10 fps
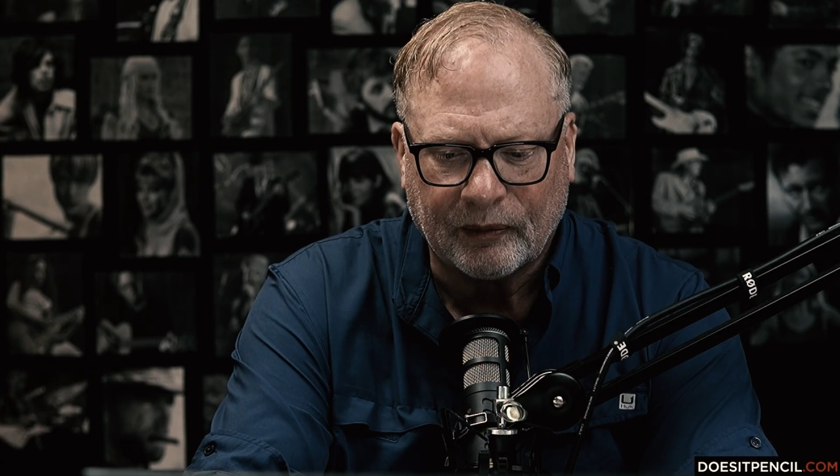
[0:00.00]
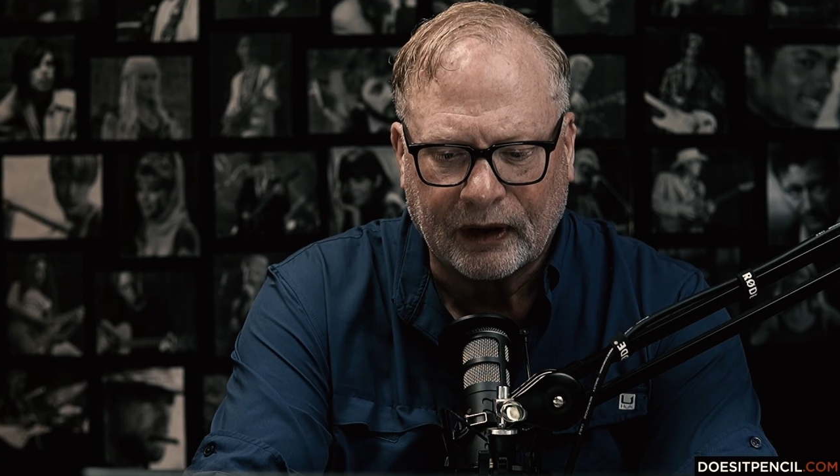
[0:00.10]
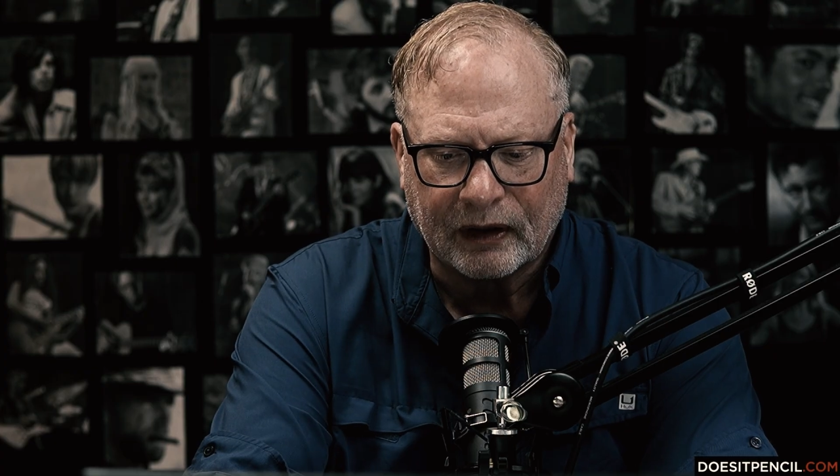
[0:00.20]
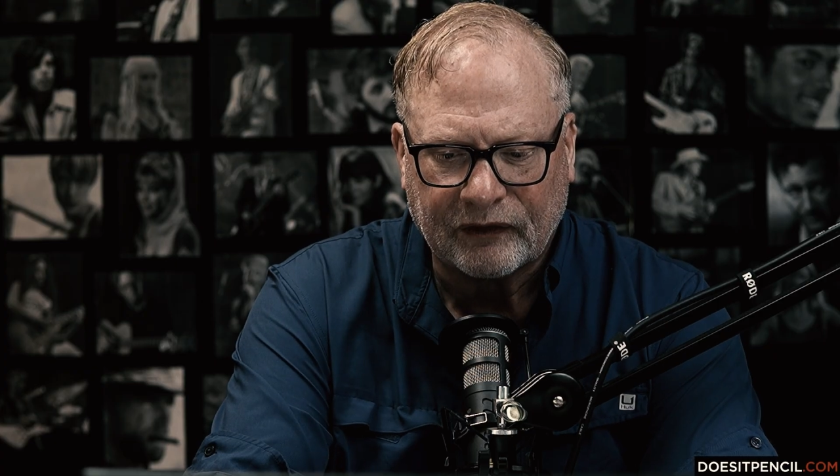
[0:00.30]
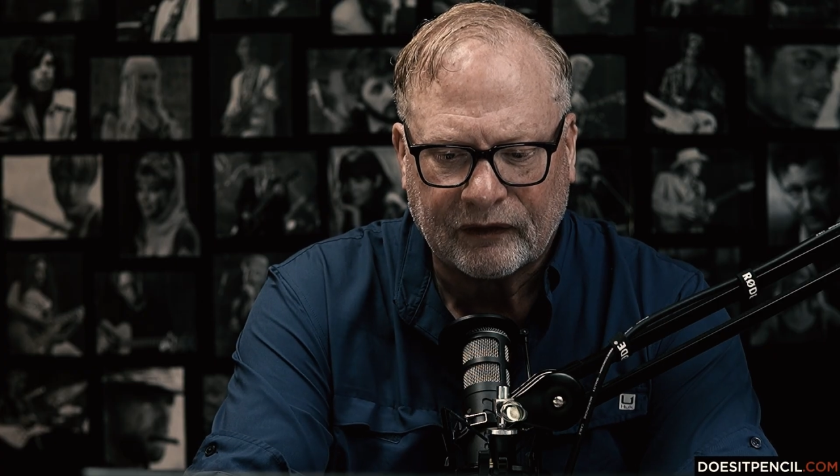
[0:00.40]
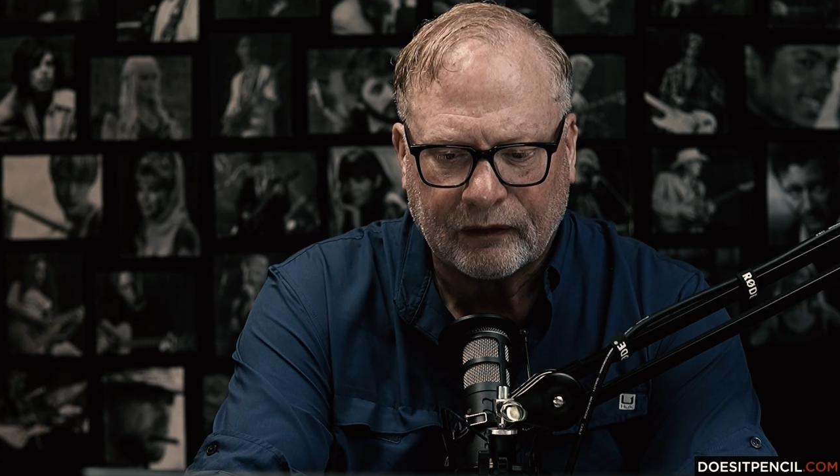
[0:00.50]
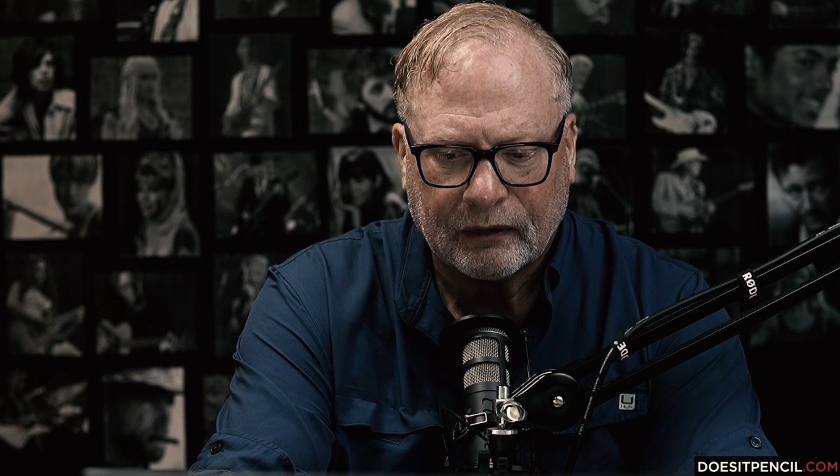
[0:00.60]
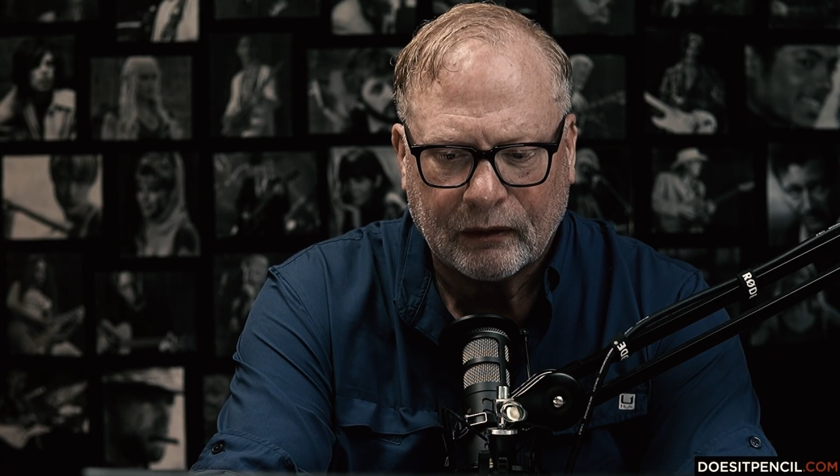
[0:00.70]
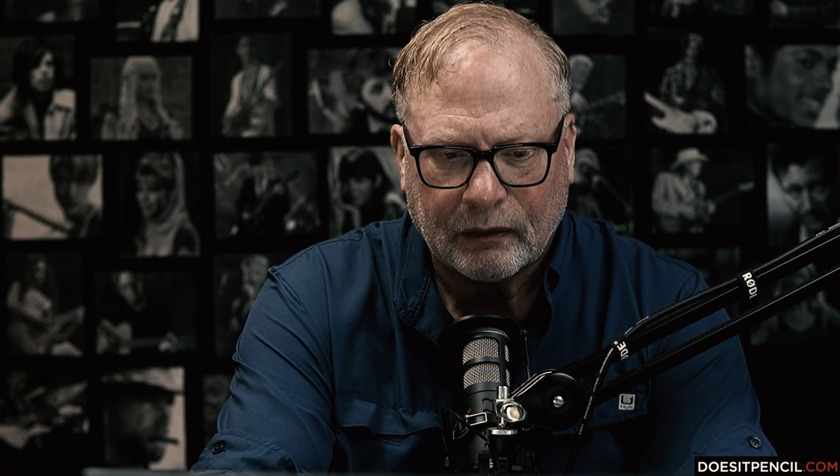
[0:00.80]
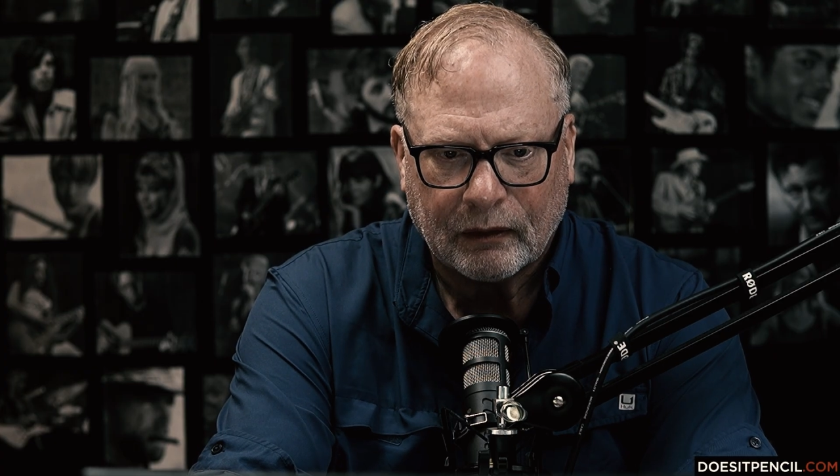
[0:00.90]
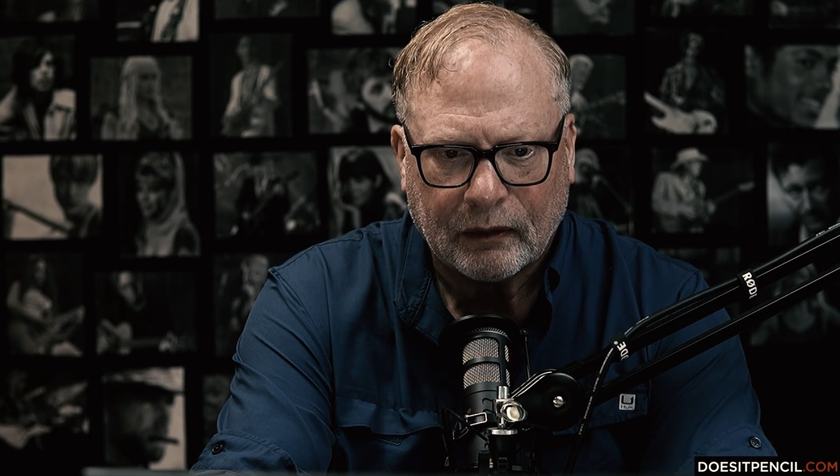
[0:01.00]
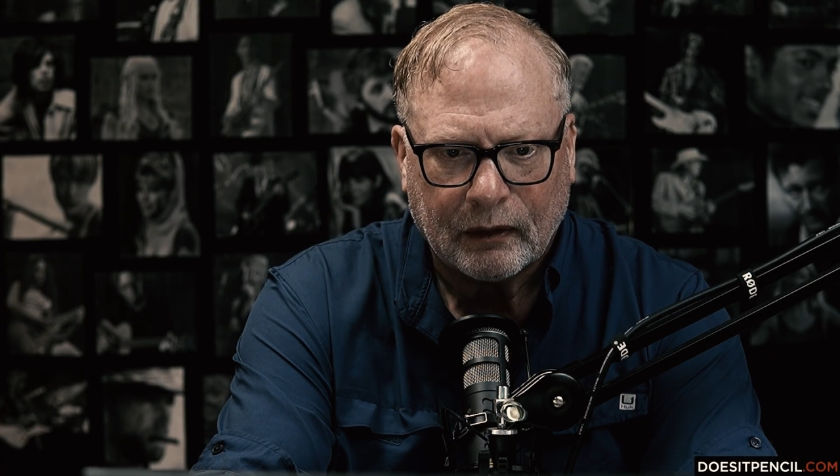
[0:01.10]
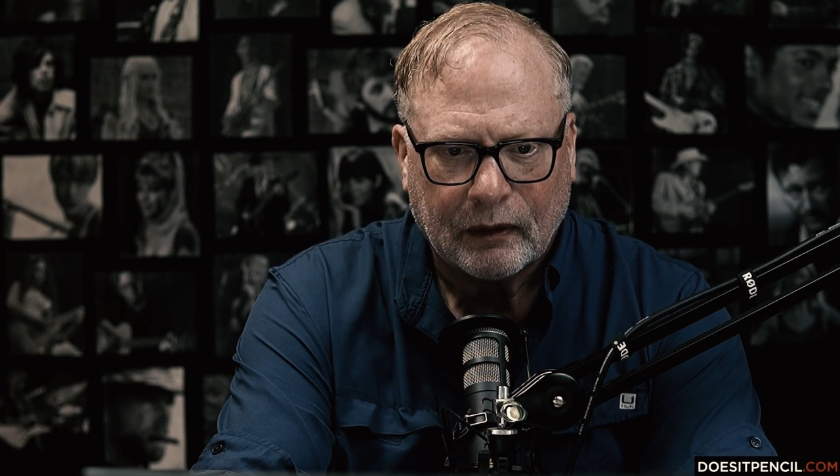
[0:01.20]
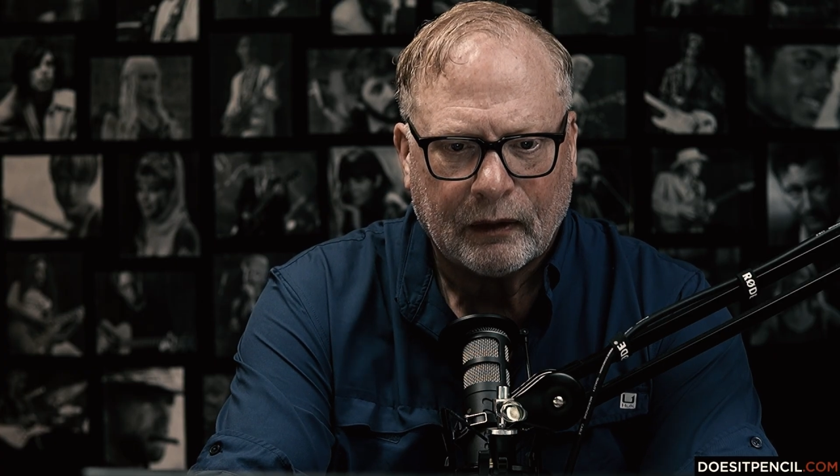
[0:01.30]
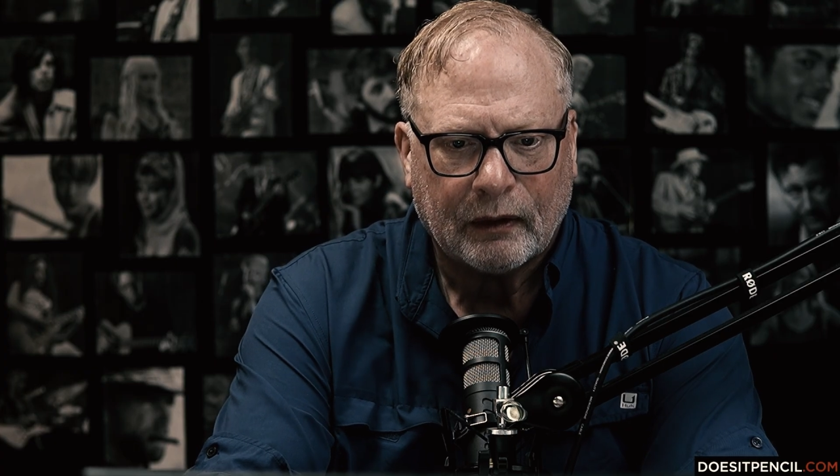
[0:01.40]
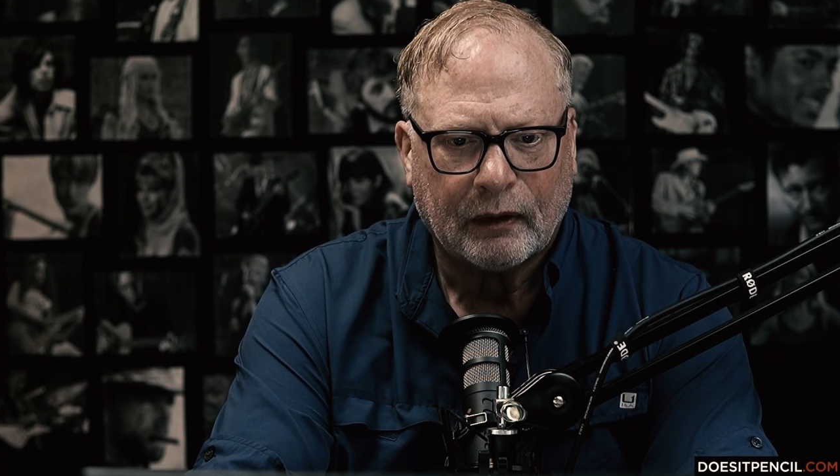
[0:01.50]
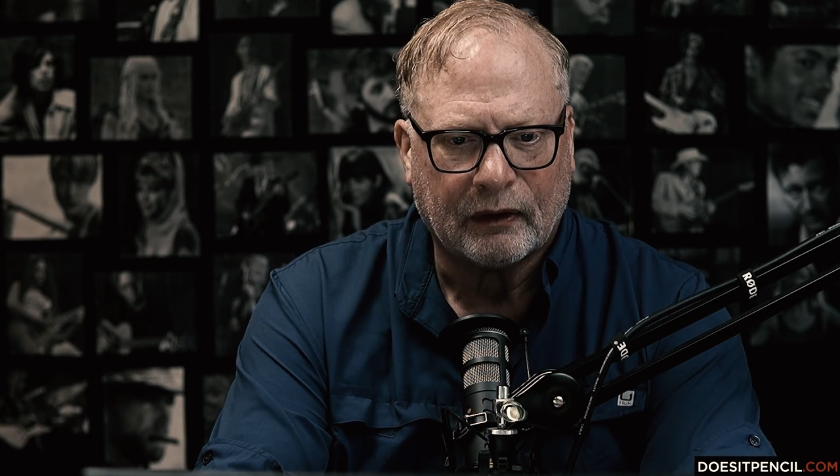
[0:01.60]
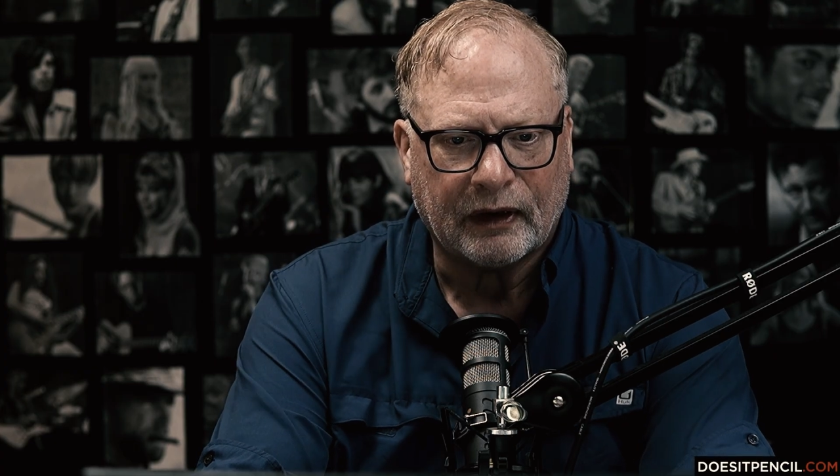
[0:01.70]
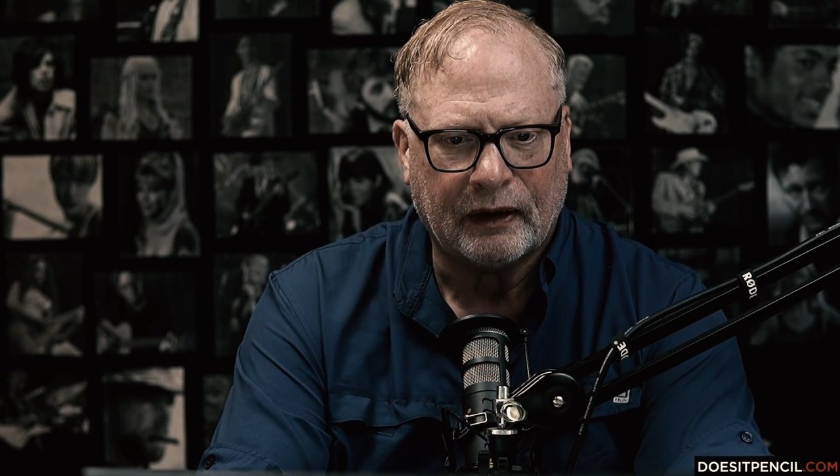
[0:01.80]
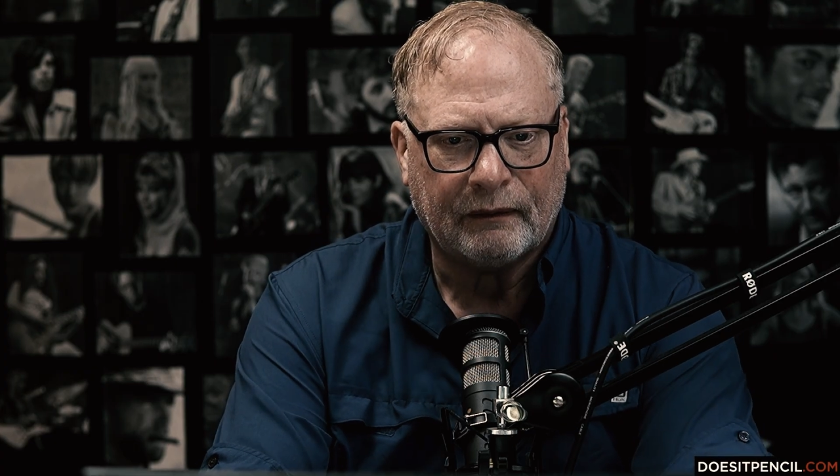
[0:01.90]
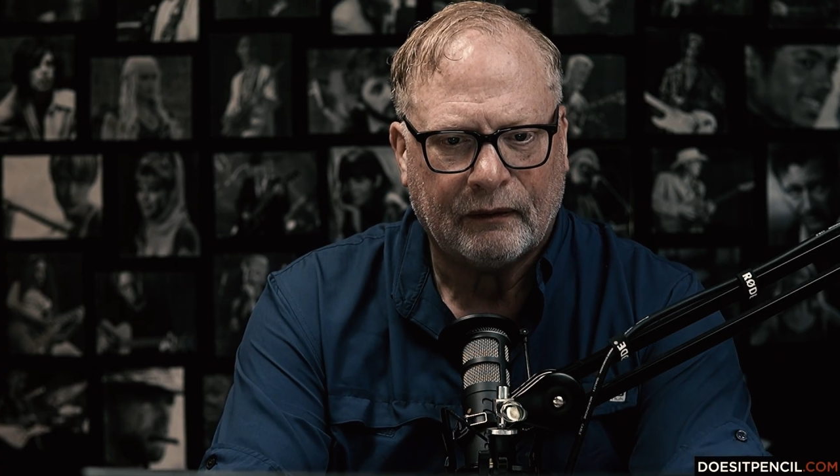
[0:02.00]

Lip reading: bucks, okay?